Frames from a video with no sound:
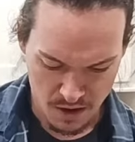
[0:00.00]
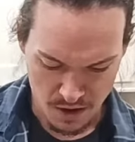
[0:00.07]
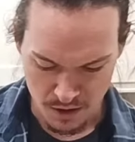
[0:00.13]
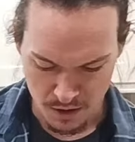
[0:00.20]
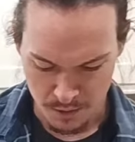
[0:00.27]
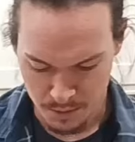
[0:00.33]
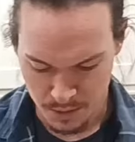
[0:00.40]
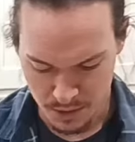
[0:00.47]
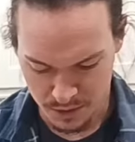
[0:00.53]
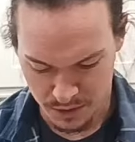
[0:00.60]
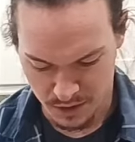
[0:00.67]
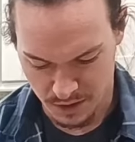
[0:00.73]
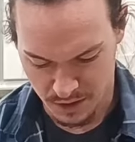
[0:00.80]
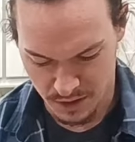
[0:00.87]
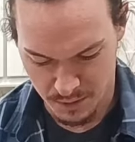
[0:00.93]
on both
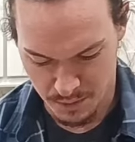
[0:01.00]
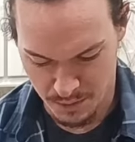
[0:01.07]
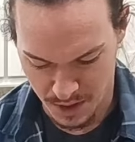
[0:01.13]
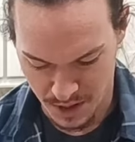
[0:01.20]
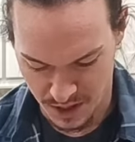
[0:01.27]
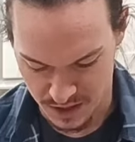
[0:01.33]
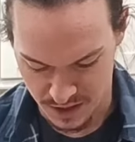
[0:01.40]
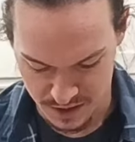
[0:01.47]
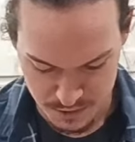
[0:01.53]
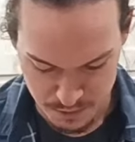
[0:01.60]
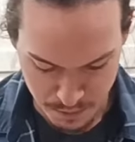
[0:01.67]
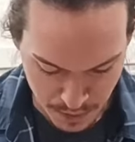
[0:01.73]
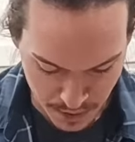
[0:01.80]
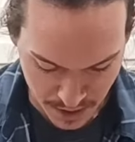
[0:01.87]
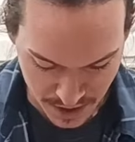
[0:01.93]
of them. Man, this
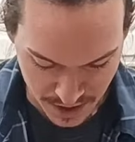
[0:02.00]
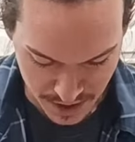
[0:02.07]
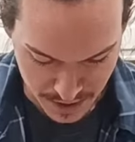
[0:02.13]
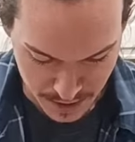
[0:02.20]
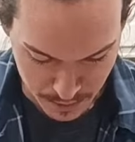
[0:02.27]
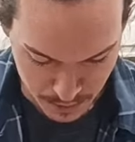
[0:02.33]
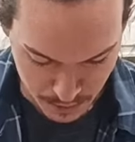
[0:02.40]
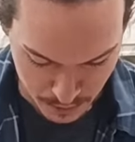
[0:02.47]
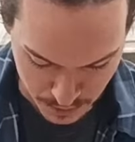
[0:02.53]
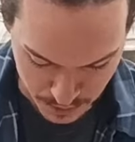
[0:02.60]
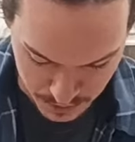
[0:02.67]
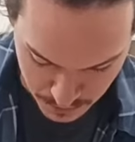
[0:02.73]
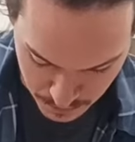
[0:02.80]
pineapple one